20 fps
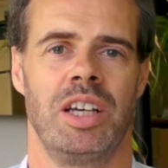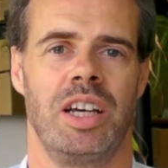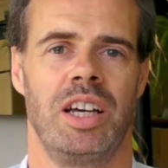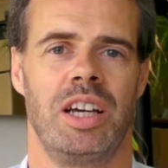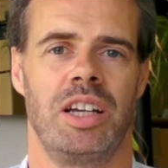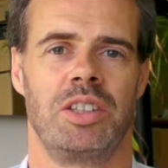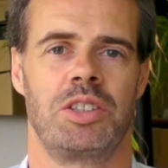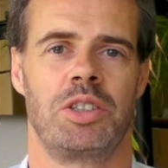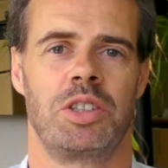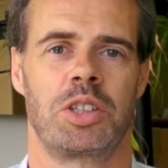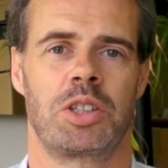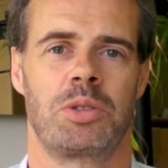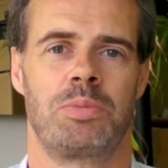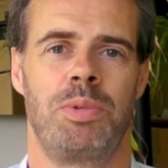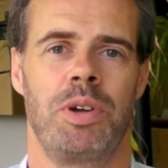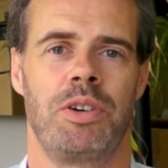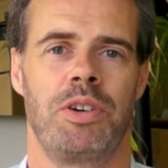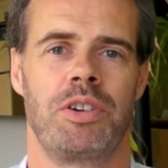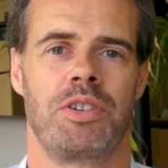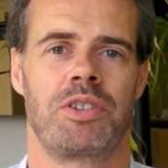It's
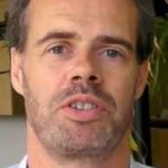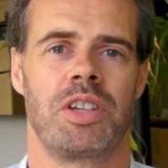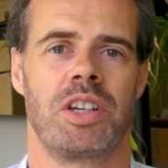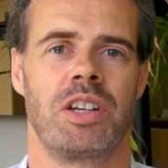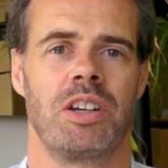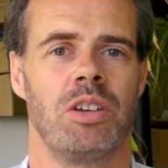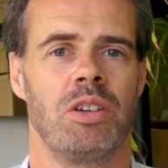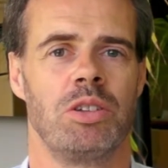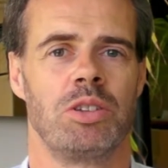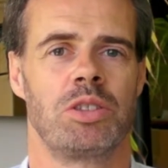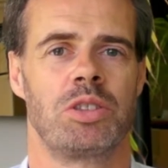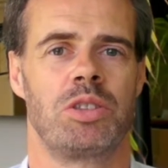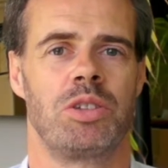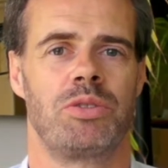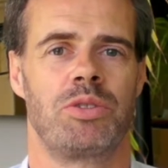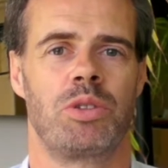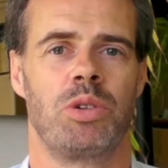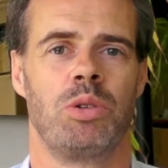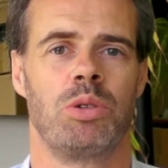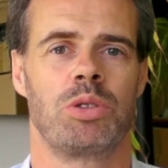experiencing lots
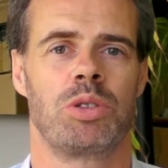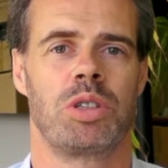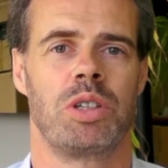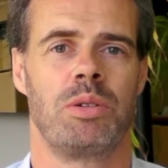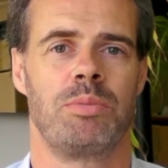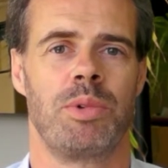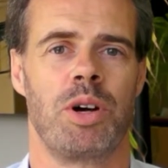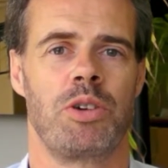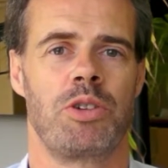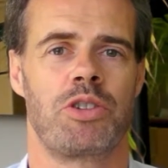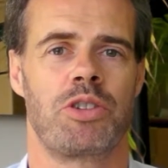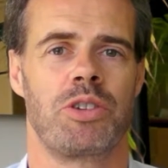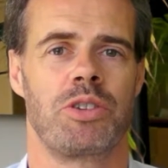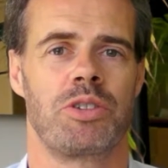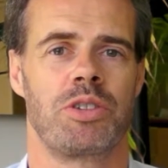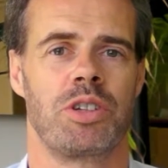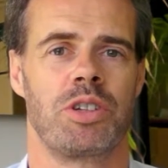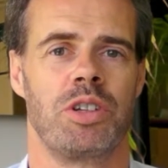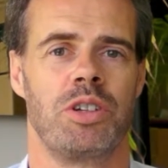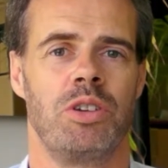of thoughts and
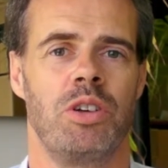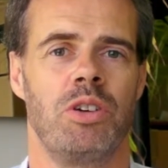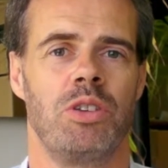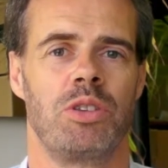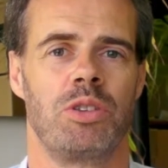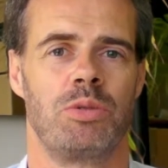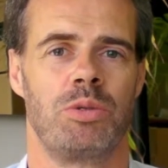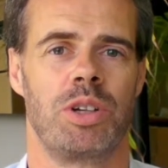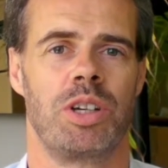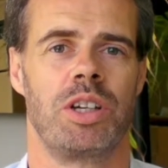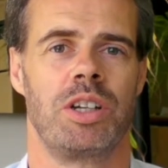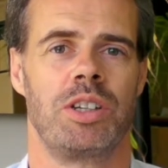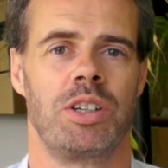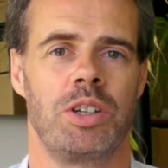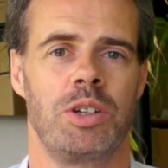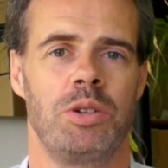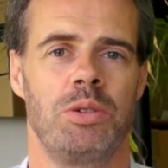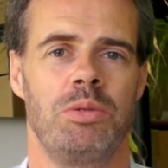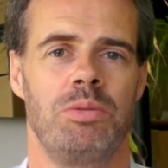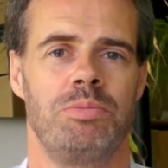emotions that are not the real
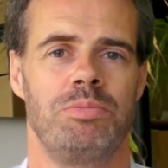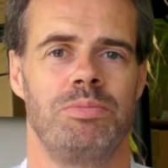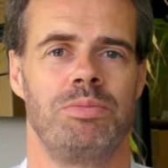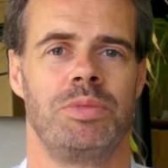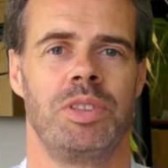you.